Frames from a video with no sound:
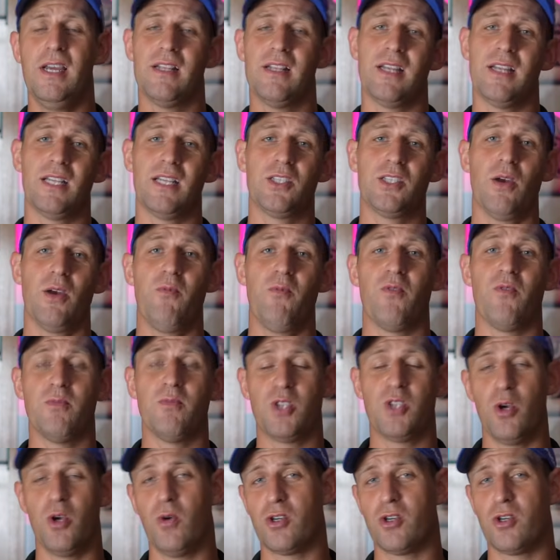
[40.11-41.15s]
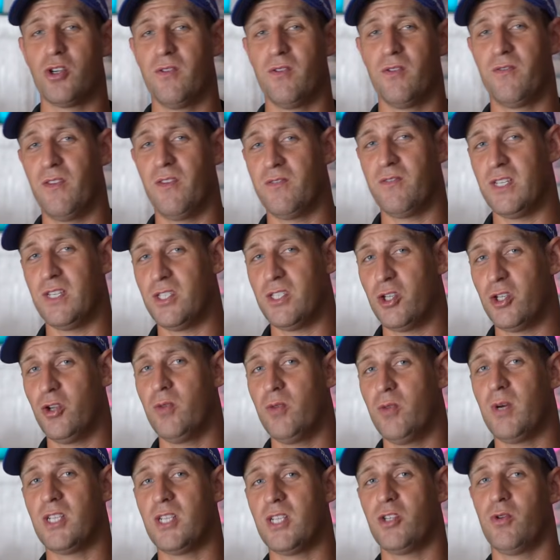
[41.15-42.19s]
That's up from 252
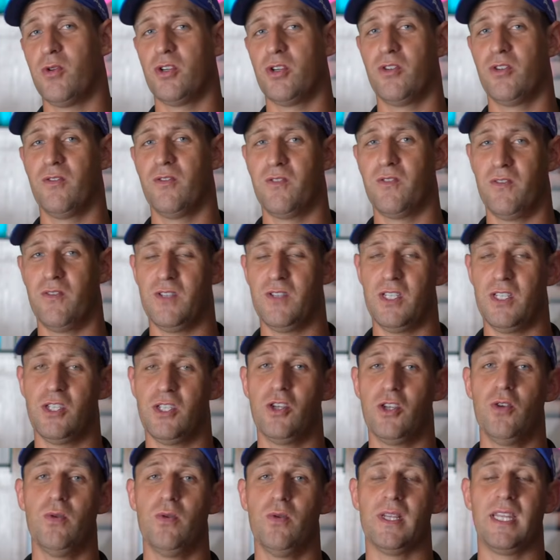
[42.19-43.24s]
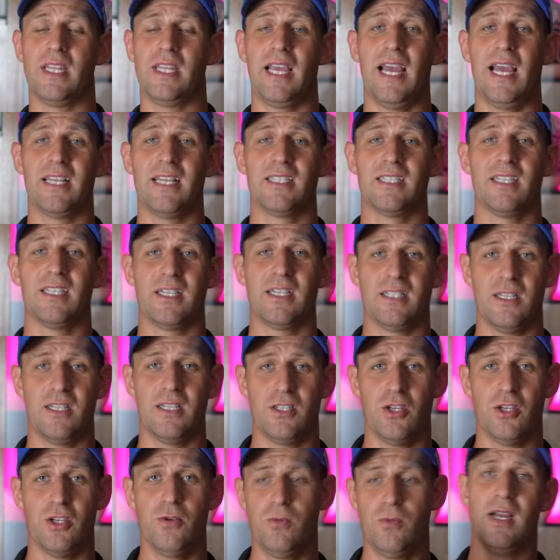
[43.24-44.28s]
by 252 with the
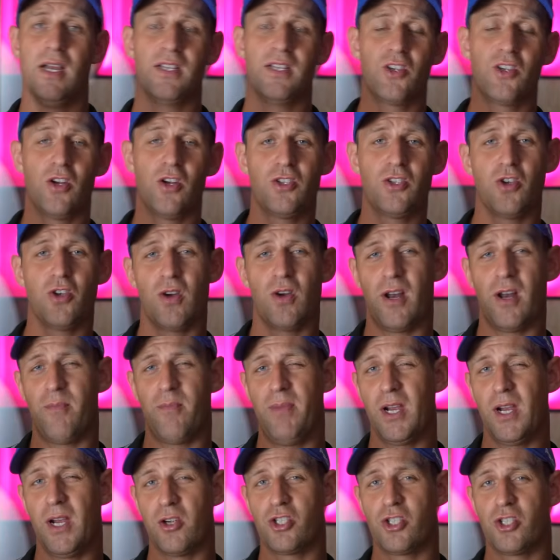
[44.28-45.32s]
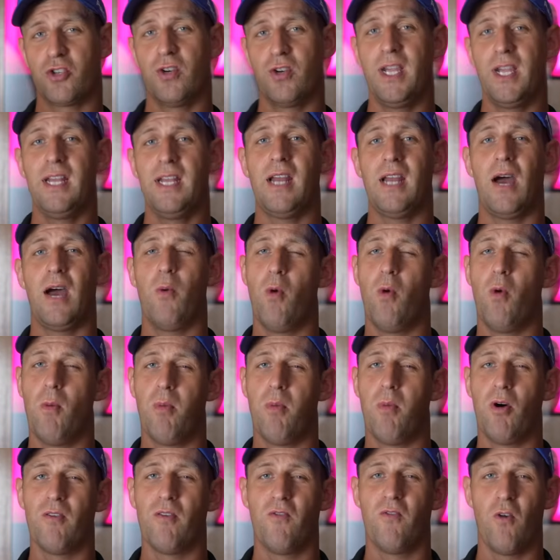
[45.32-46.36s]
S62. It's also got a bigger screen at
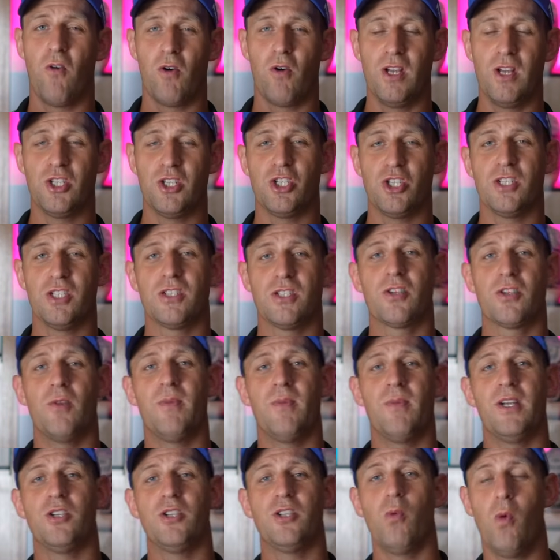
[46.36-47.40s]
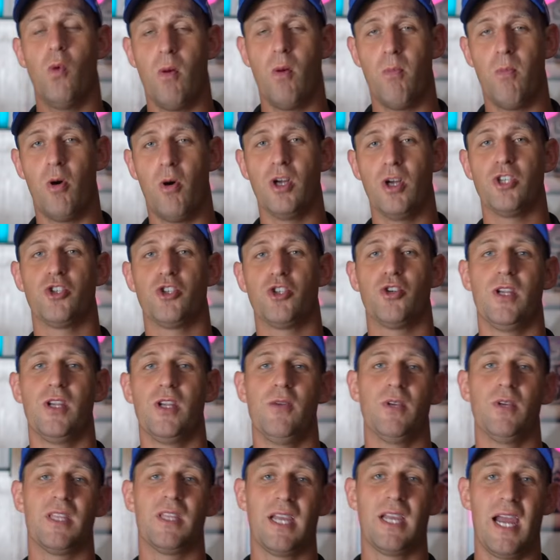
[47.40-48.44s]
1.4 inches compared to 1.3
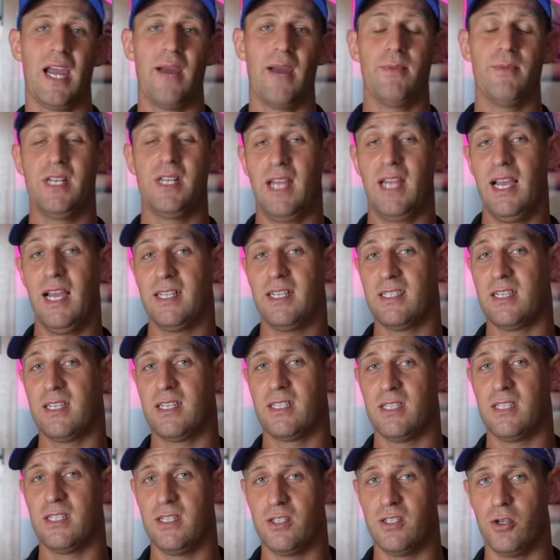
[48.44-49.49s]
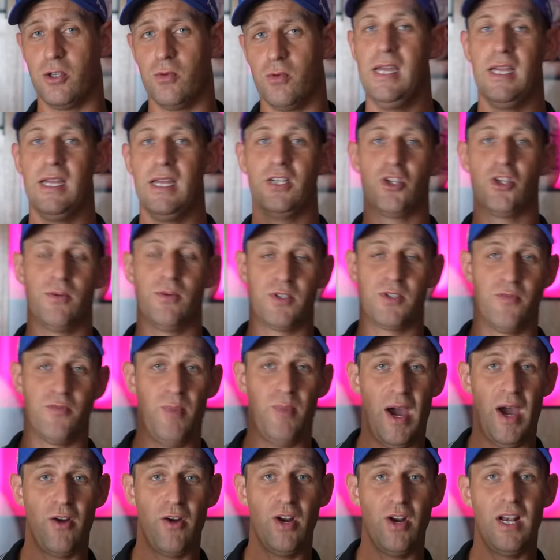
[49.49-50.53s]
with the Garmin S62. In terms of
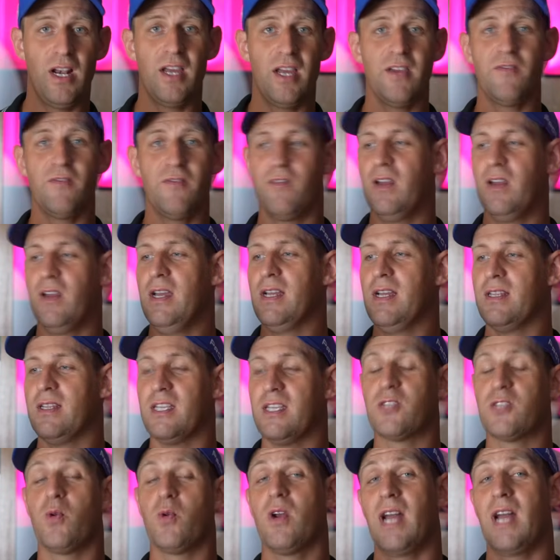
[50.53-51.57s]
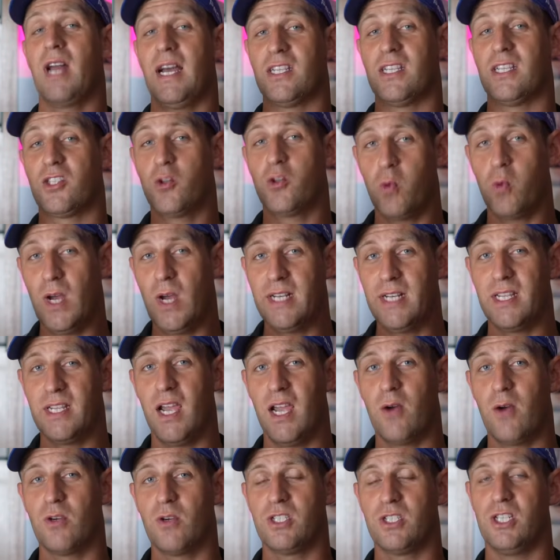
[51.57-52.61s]
battery life, this one has 20
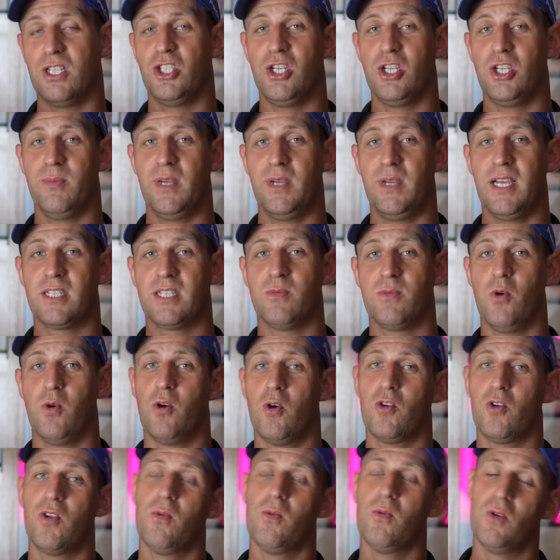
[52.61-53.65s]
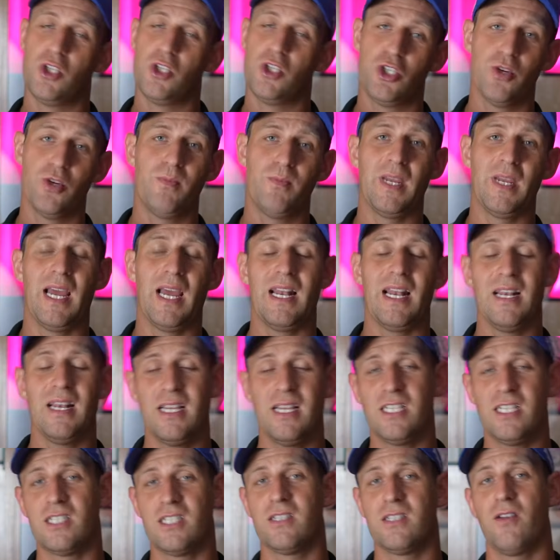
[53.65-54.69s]
hours in GPS mode, which should be at
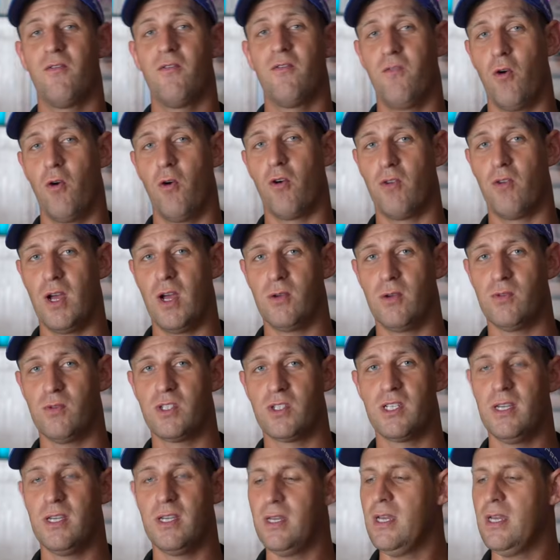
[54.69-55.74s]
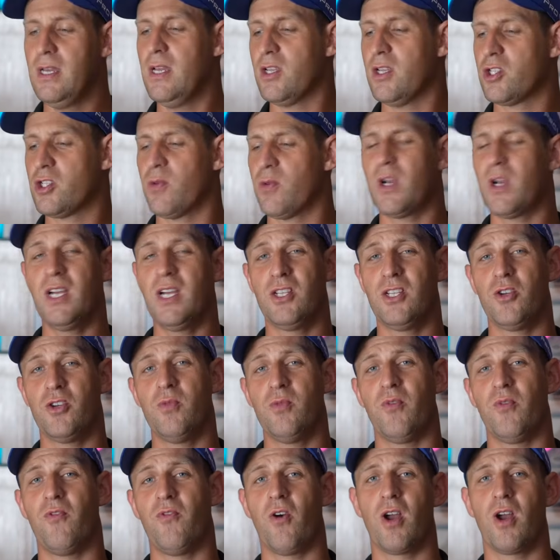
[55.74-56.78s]
least 4 rounds. So what I do
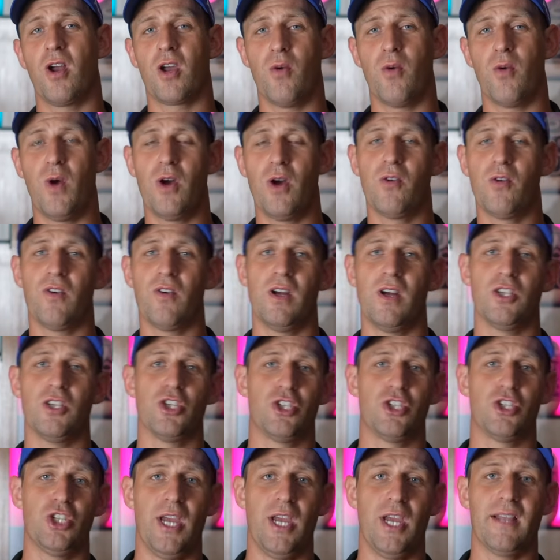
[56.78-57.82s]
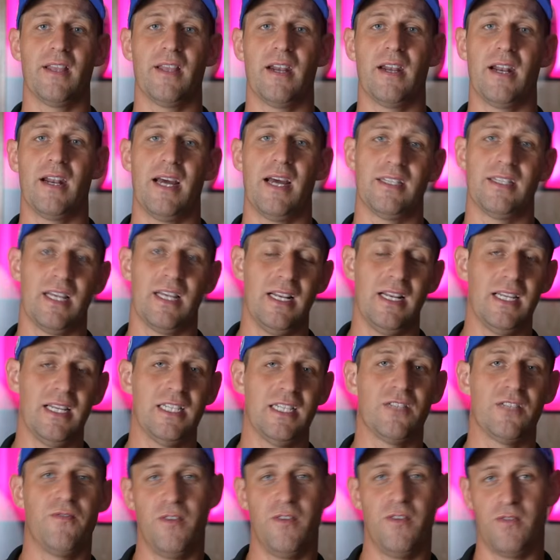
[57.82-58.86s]
before I go out, I just check that it has at
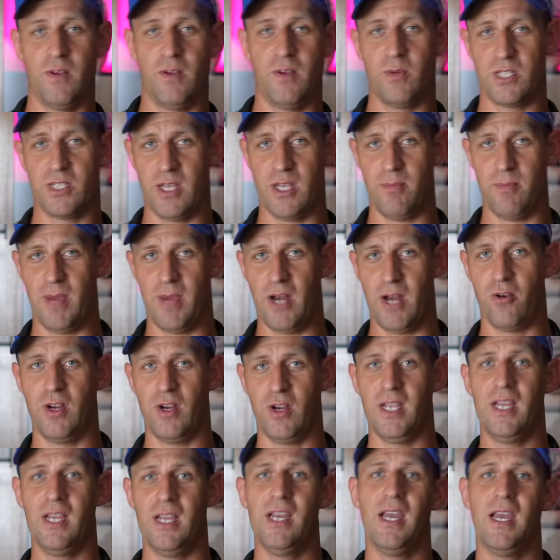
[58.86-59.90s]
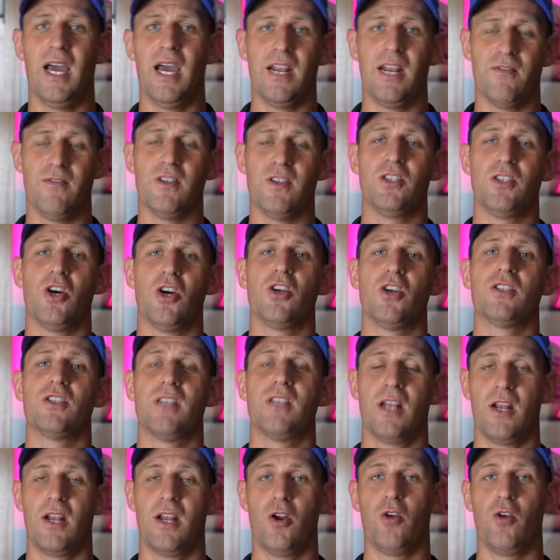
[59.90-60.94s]
least 50% battery, and if it does, then
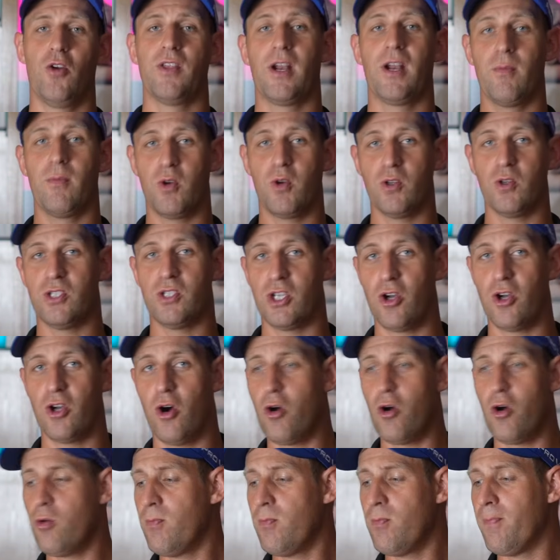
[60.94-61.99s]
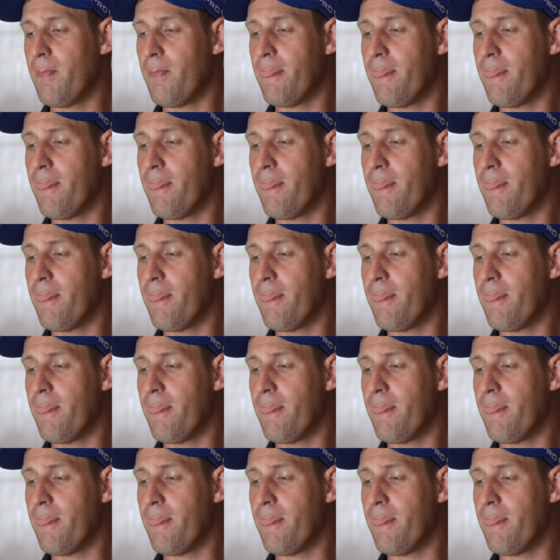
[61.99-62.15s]
I know that I'm good to go.